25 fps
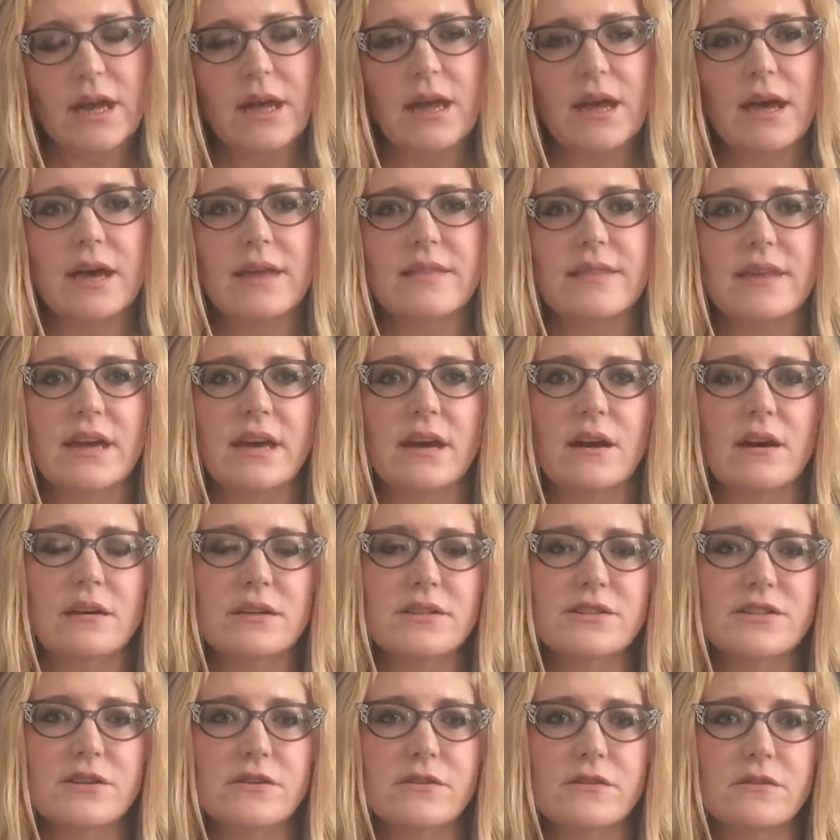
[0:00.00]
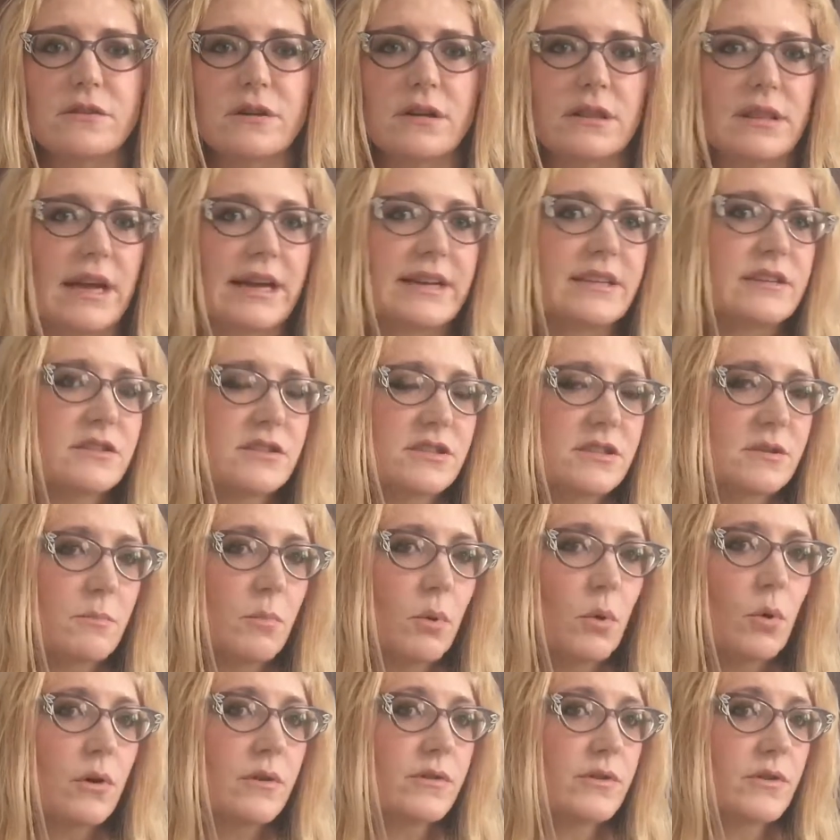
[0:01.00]
and they also like to
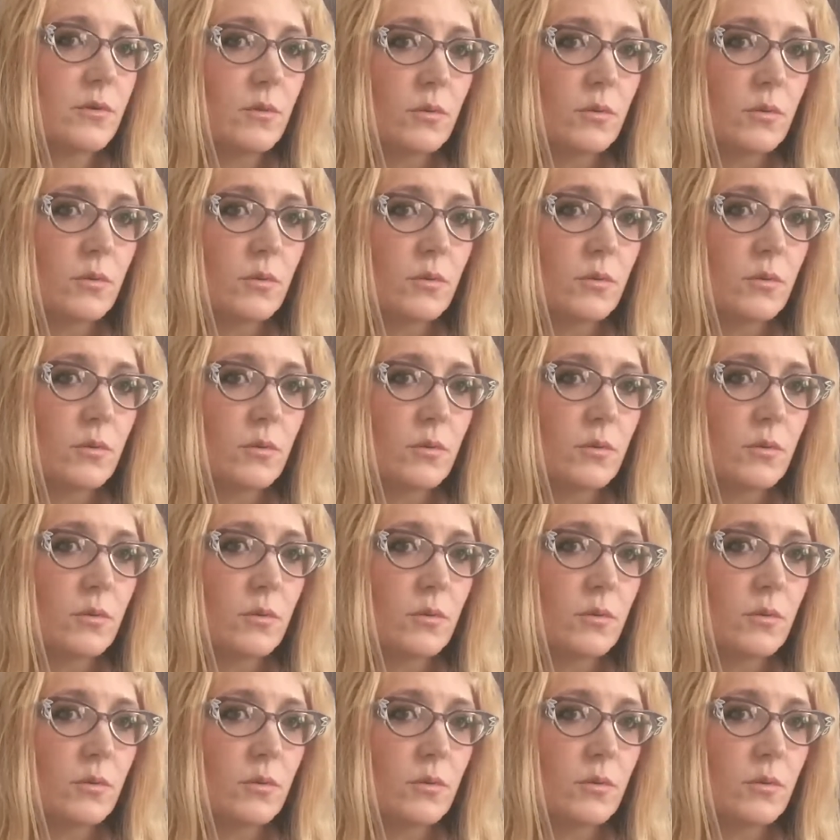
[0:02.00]
support the